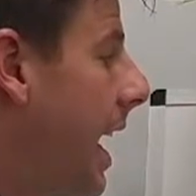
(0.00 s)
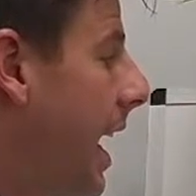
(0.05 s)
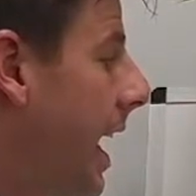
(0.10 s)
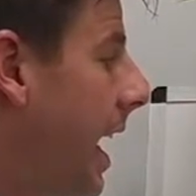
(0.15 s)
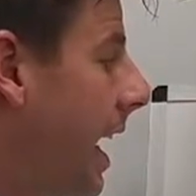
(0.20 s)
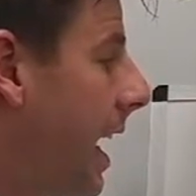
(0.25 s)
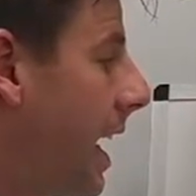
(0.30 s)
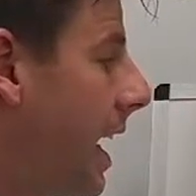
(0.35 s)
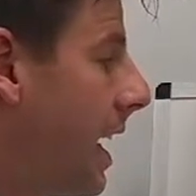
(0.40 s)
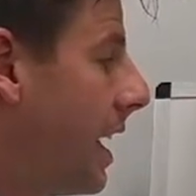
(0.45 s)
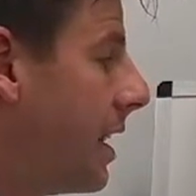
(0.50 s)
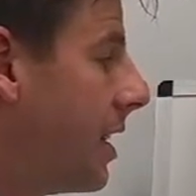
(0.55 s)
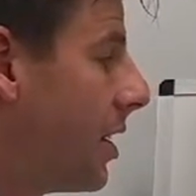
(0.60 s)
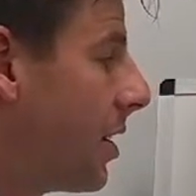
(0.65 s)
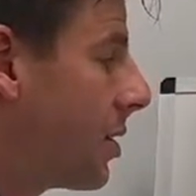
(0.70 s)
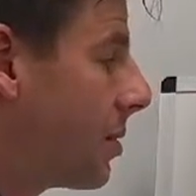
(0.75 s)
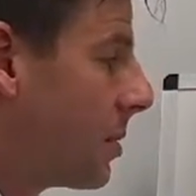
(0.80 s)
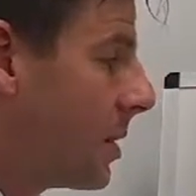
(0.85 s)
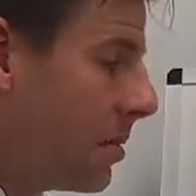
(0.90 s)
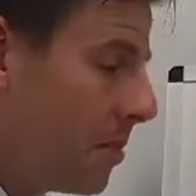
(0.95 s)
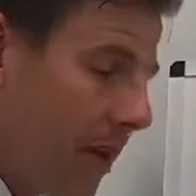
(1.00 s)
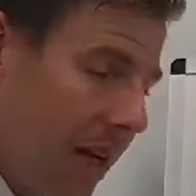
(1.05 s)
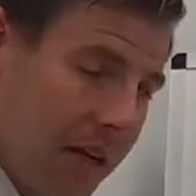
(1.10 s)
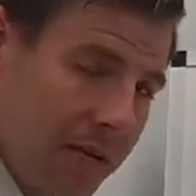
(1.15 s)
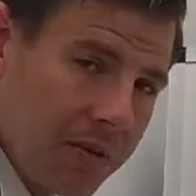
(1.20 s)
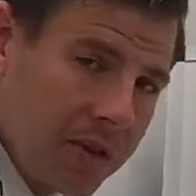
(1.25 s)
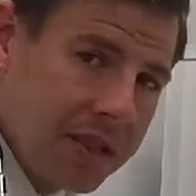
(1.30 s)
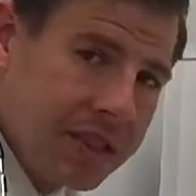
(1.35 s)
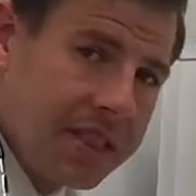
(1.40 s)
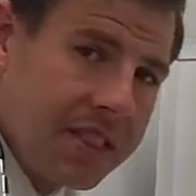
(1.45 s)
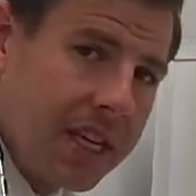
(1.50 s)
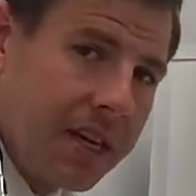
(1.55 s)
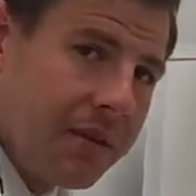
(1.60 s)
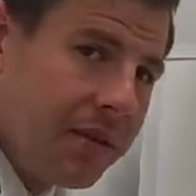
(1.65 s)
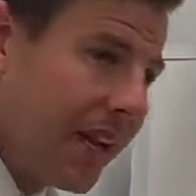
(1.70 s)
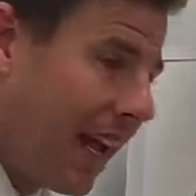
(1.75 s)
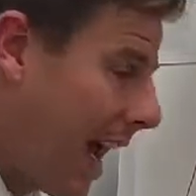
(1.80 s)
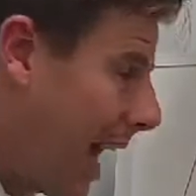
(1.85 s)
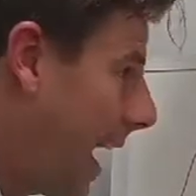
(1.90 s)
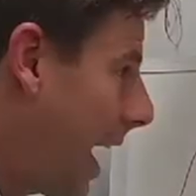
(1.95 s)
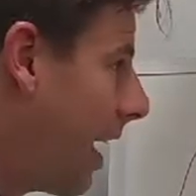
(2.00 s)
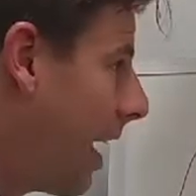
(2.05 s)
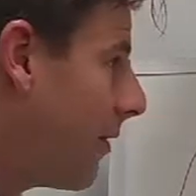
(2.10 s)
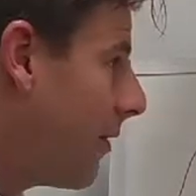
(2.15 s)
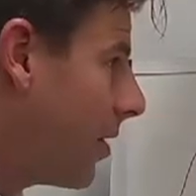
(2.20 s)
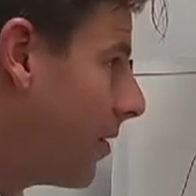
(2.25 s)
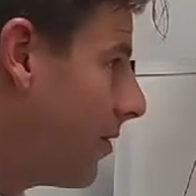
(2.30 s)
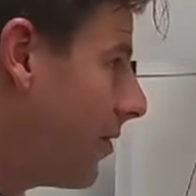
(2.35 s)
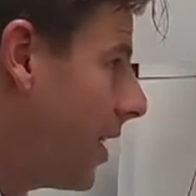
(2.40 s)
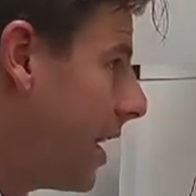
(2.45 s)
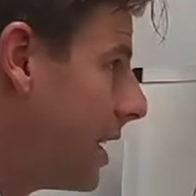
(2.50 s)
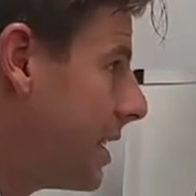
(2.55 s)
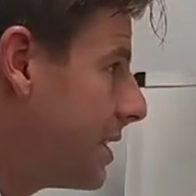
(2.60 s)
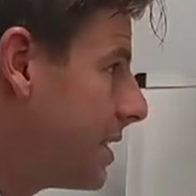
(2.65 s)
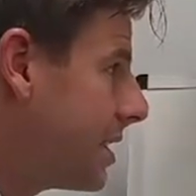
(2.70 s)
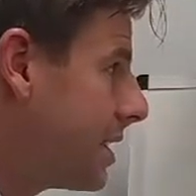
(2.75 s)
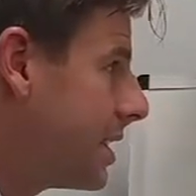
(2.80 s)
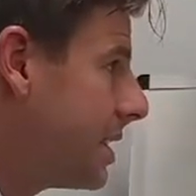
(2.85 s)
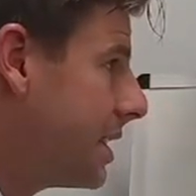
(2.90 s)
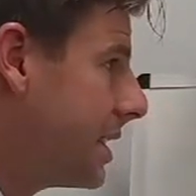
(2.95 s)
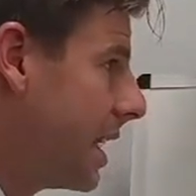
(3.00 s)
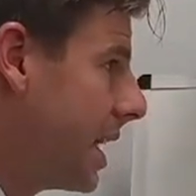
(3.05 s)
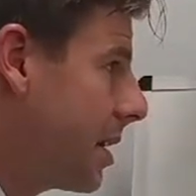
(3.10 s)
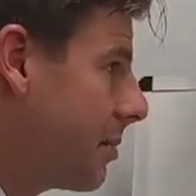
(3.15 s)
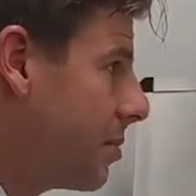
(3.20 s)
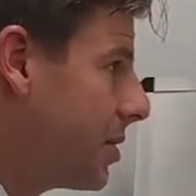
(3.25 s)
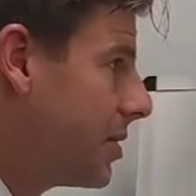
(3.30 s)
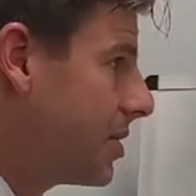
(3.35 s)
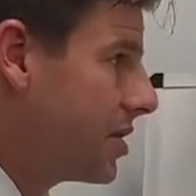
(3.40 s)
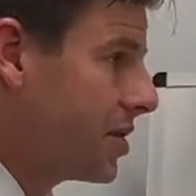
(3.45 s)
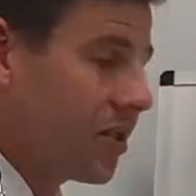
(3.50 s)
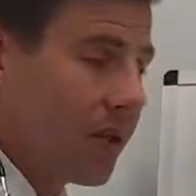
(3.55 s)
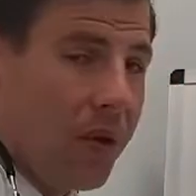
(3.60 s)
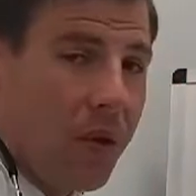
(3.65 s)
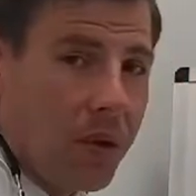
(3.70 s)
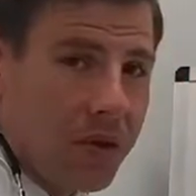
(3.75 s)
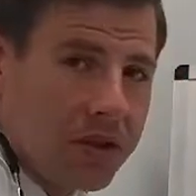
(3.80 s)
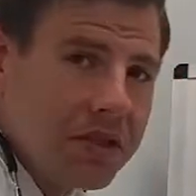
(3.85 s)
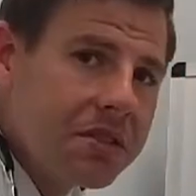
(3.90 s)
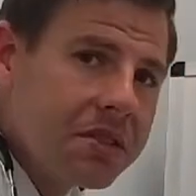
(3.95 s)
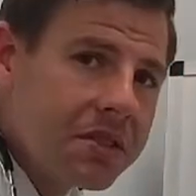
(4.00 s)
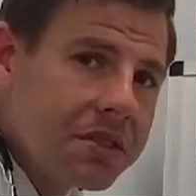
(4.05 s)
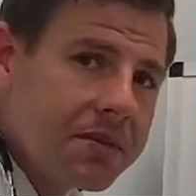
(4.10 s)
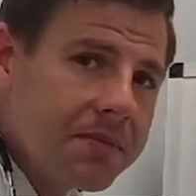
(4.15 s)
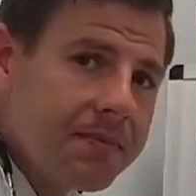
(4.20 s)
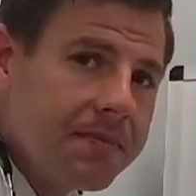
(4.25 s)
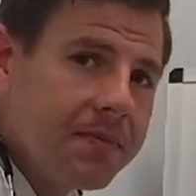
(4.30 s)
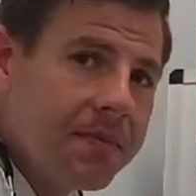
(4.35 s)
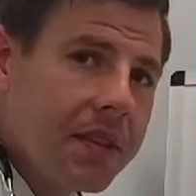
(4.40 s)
And the three main ones that we have are vents, dampers, and horns.